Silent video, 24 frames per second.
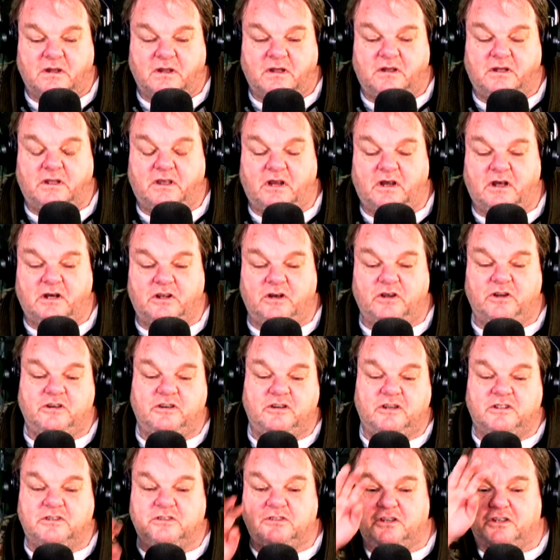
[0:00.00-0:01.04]
You got to
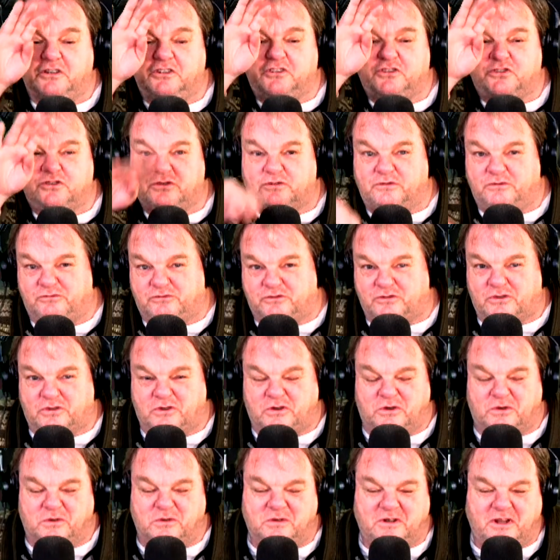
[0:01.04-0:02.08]
learn to like
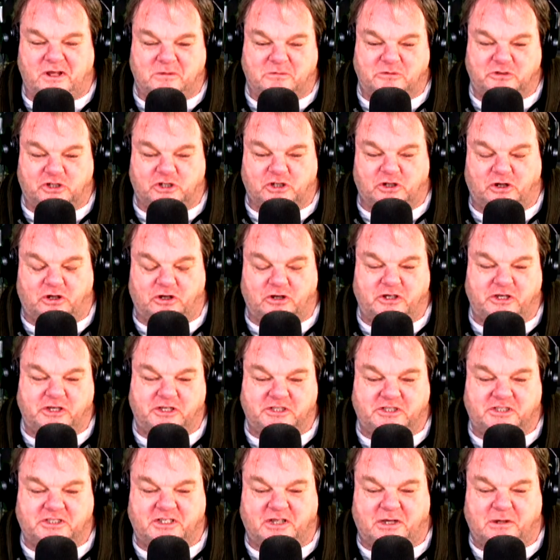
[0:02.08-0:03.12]
scroll down with your
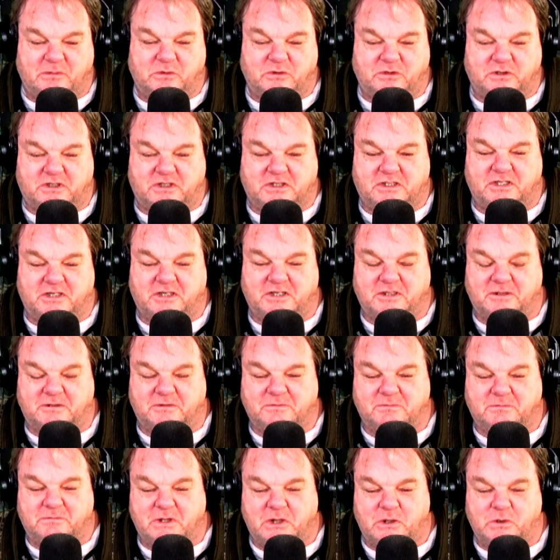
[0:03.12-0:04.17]
eyes, not with the
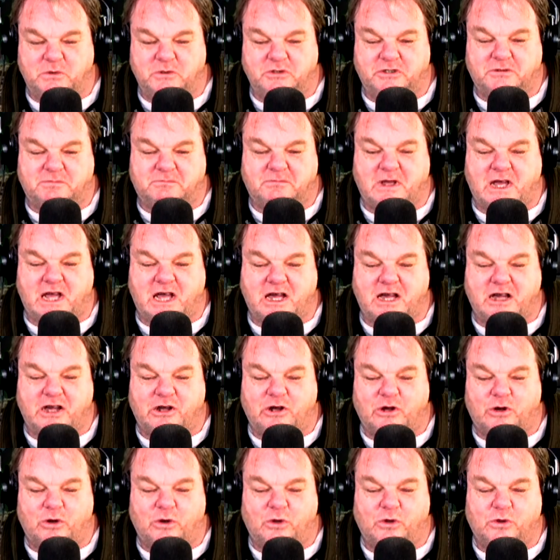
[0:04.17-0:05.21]
mouse.
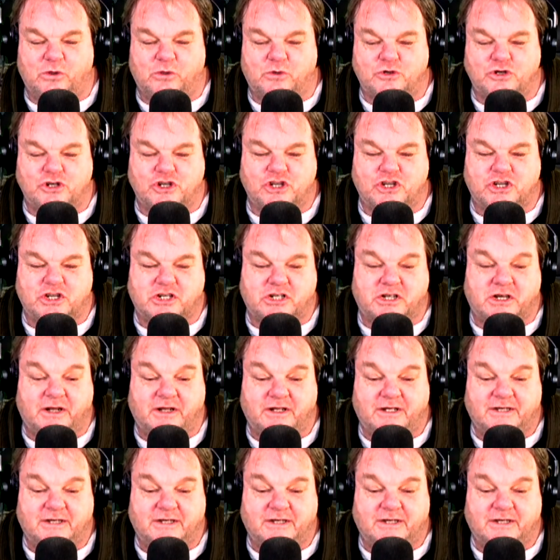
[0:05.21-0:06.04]
Mouse.